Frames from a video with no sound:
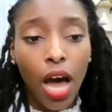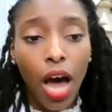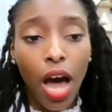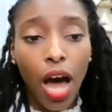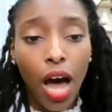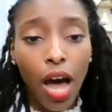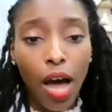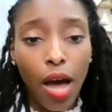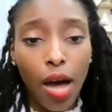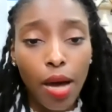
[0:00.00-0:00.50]

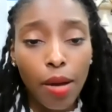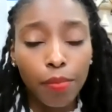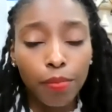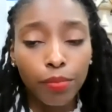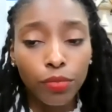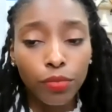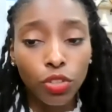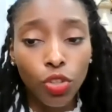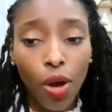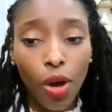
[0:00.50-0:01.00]

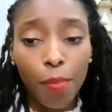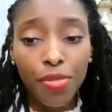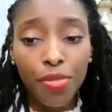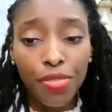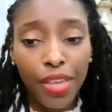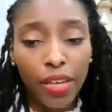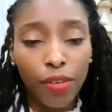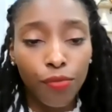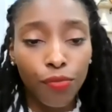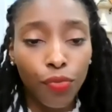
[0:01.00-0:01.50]
So I'm
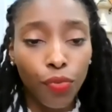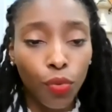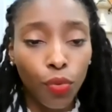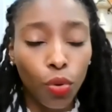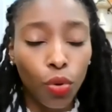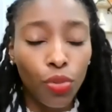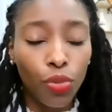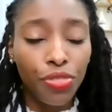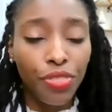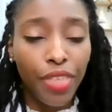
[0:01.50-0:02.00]

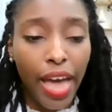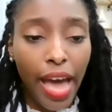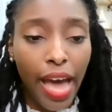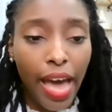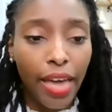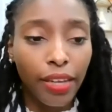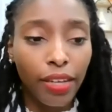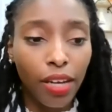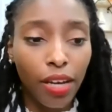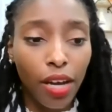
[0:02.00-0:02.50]
thankful
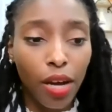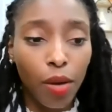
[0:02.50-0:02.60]
that